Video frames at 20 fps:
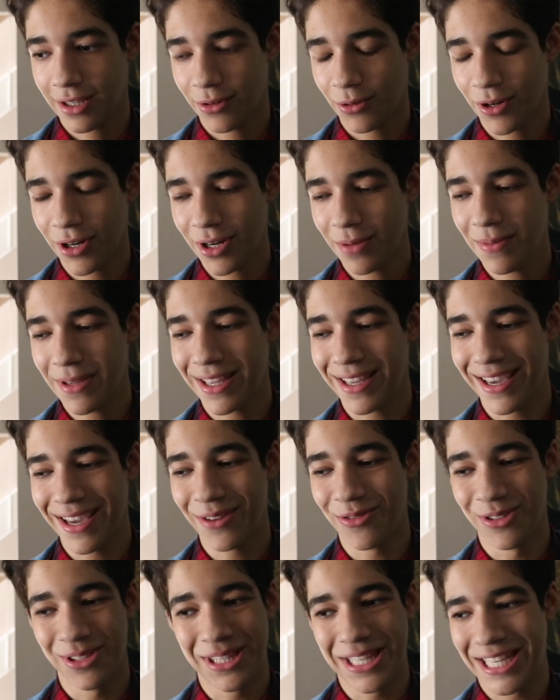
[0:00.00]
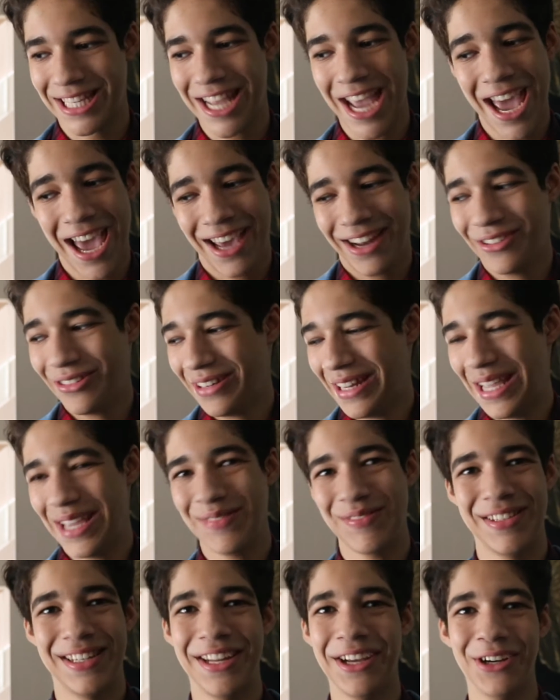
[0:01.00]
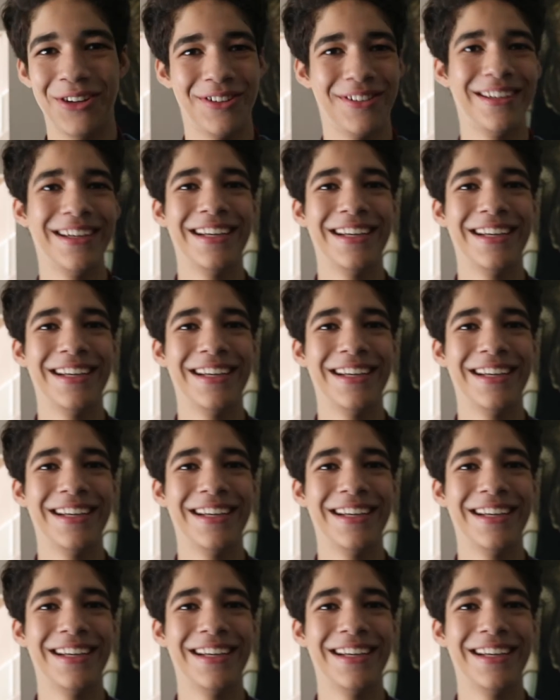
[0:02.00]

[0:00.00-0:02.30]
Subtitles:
Where to begin with this? I don't even know.